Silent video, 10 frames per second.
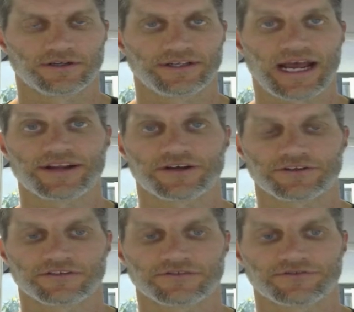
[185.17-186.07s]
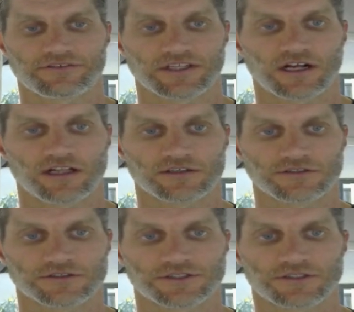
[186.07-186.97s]

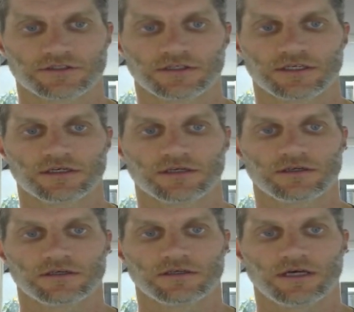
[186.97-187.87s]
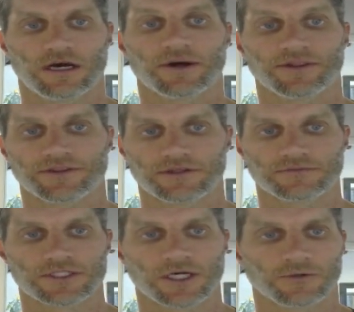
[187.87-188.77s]
$950 a month.
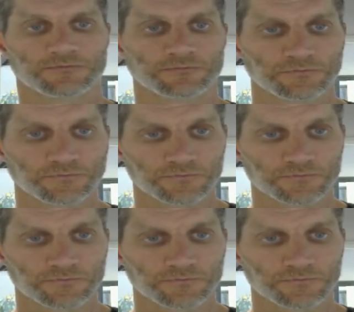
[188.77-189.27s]
So